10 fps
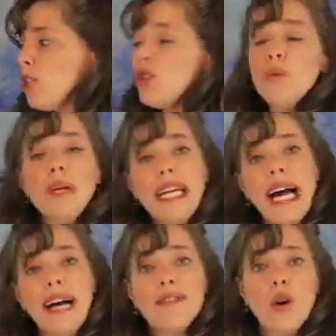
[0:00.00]
So we
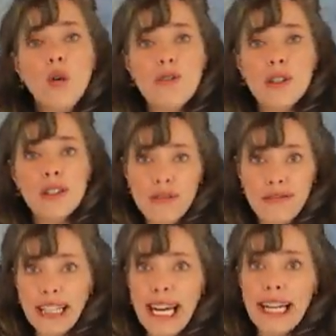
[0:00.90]
have over
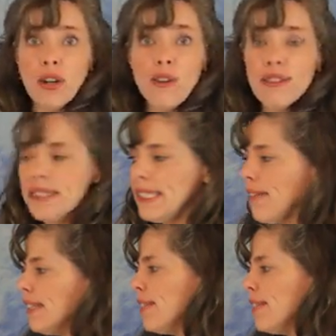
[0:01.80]
7